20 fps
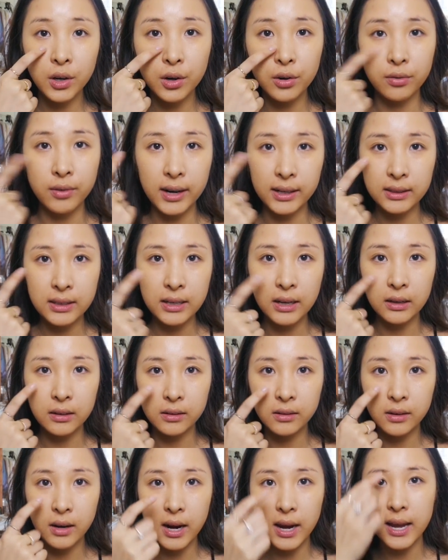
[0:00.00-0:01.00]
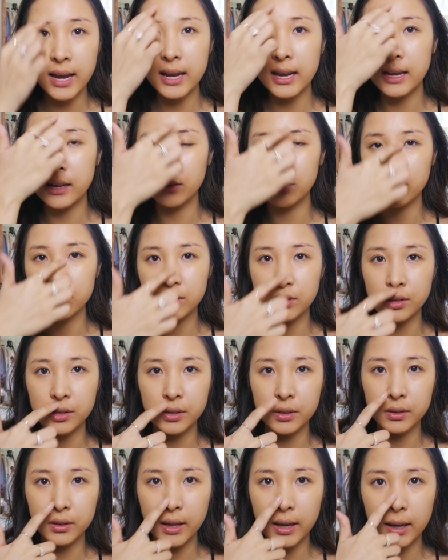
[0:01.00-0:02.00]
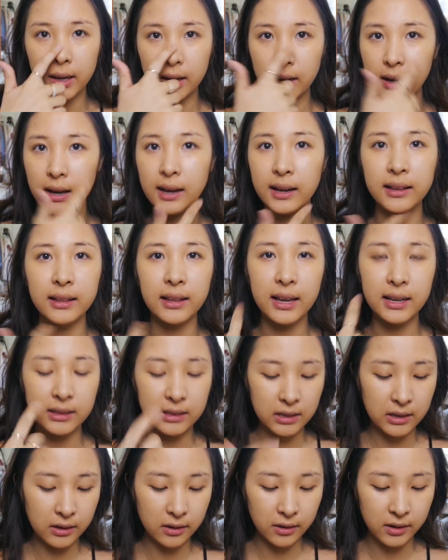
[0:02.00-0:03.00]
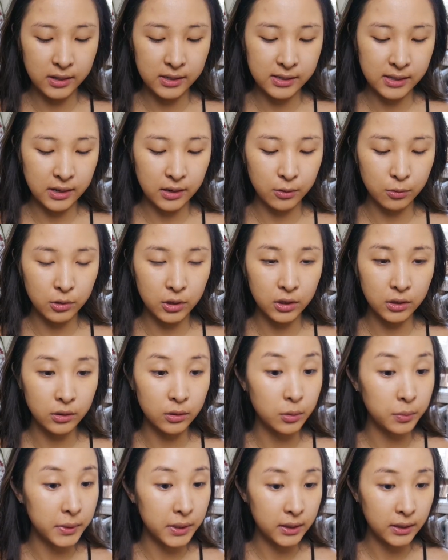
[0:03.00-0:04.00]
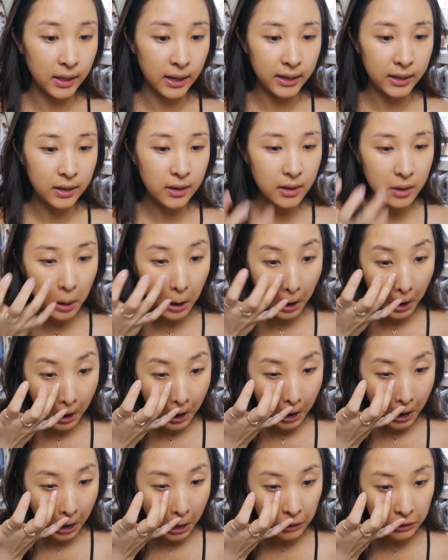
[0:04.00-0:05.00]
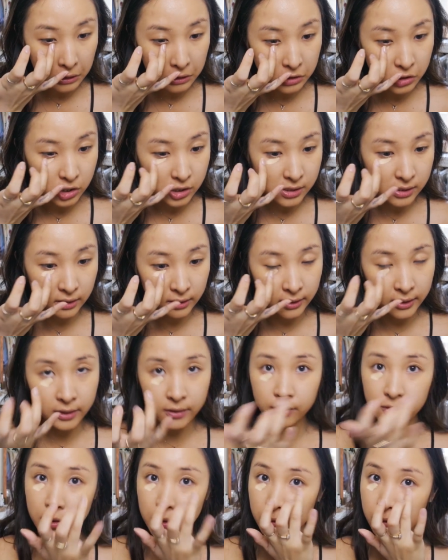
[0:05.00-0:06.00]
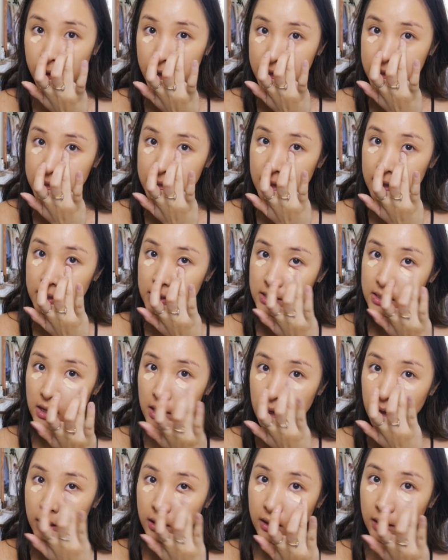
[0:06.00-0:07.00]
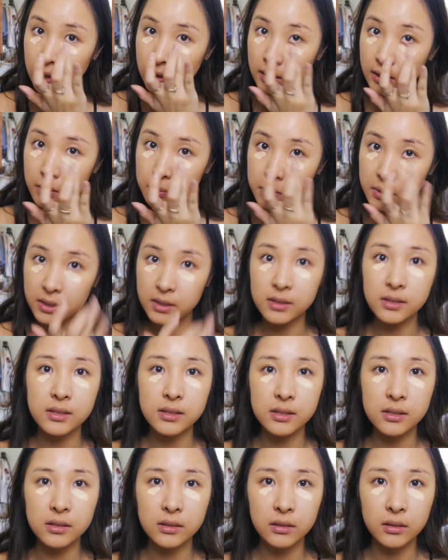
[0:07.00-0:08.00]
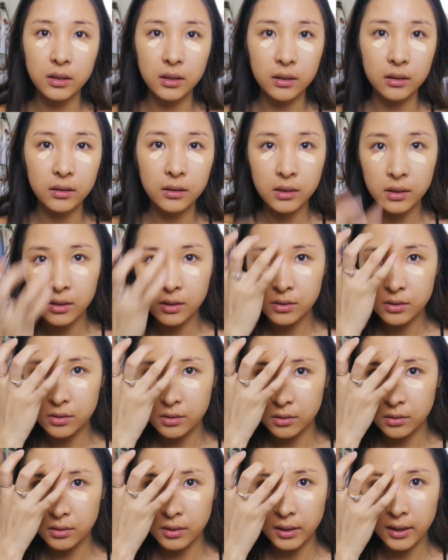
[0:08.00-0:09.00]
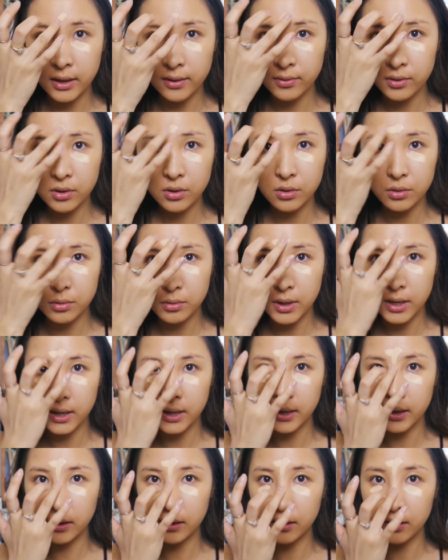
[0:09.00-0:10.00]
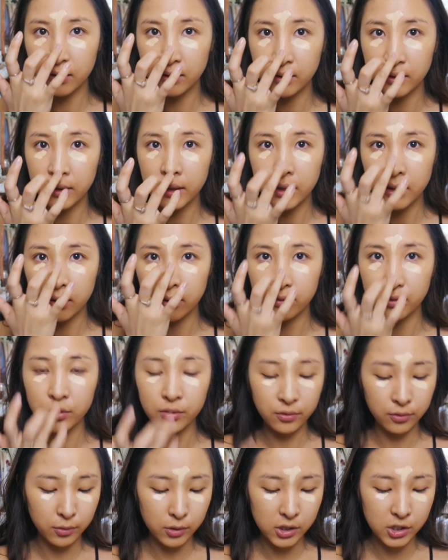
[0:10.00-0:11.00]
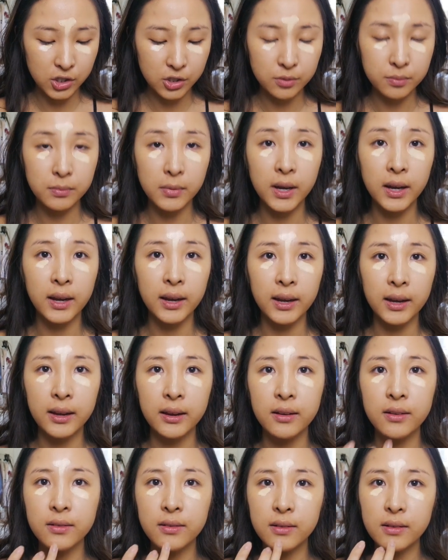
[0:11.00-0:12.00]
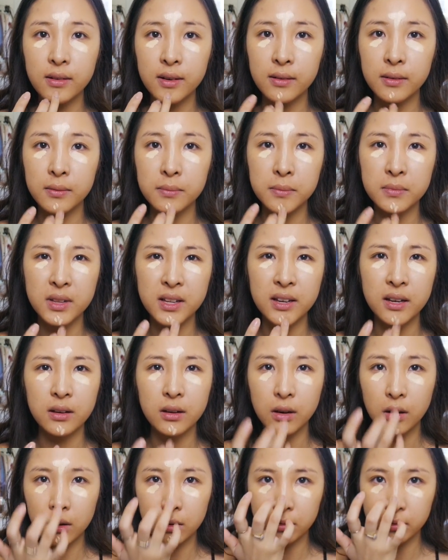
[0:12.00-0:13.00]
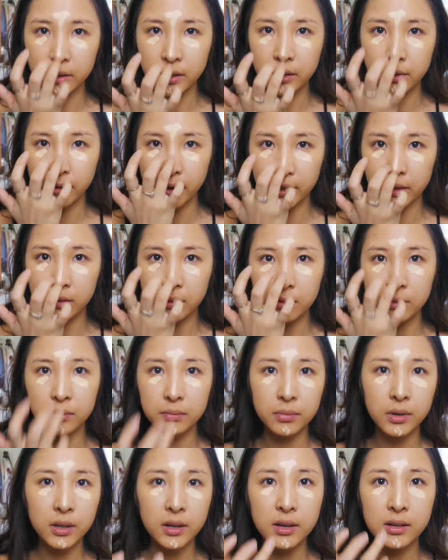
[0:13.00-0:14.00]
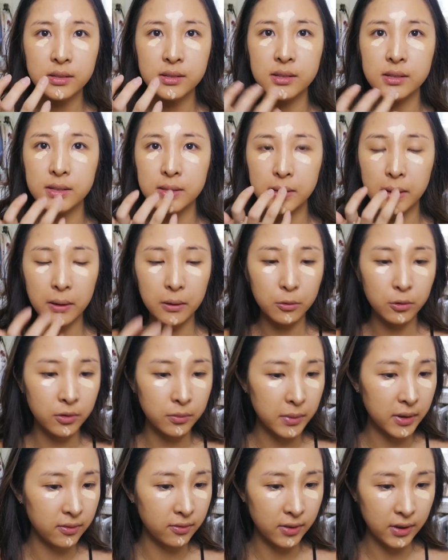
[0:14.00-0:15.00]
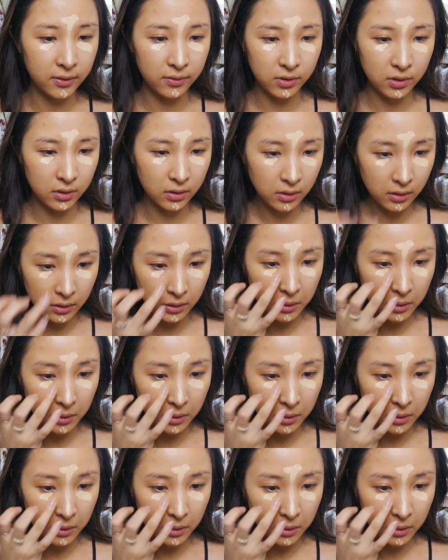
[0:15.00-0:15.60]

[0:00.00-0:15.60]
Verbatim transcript: correct the under eye and also like highlight the areas that I want a little bit lighter, and then just leave the rest that darker color because yeah. So the Kevin Aucoin, if you've watched my um, like Holy Grail products, this is like one of my favorite